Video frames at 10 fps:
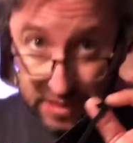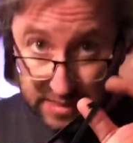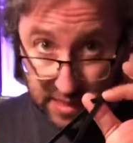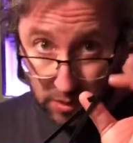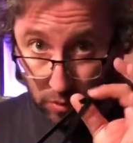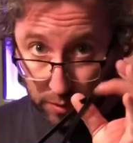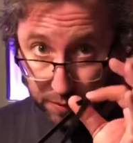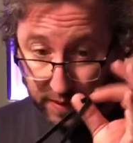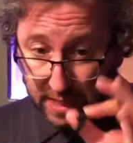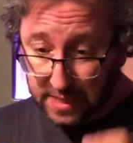deal with
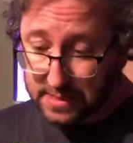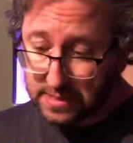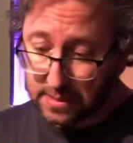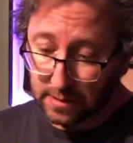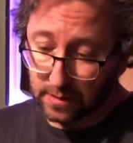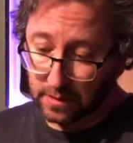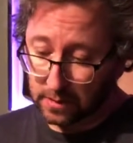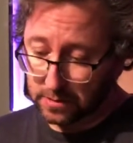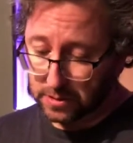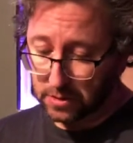these
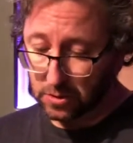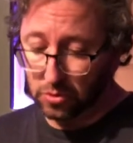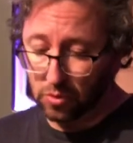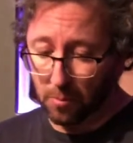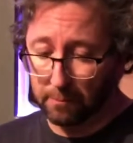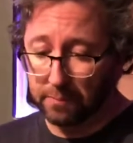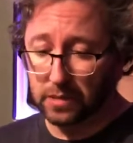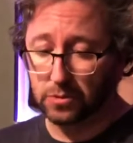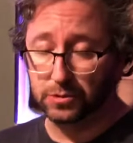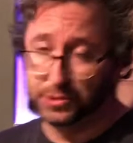2
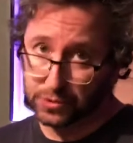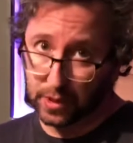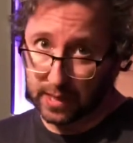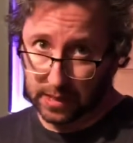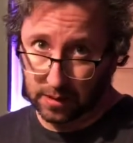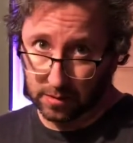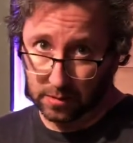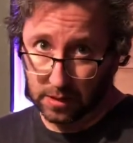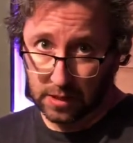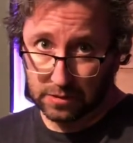buckles right here
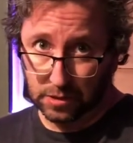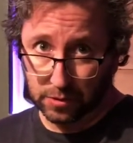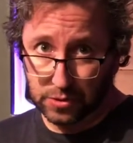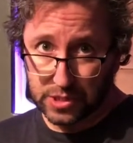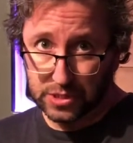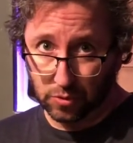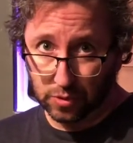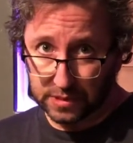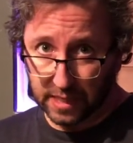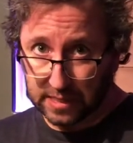to loosen or
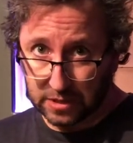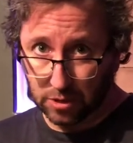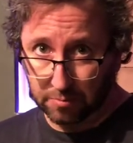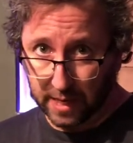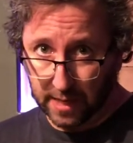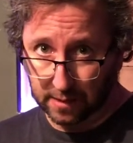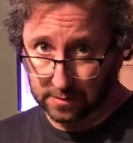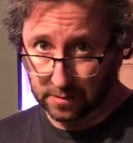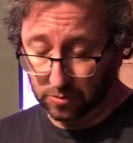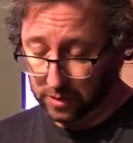tighten your band,
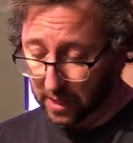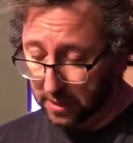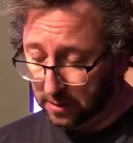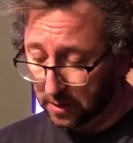okay?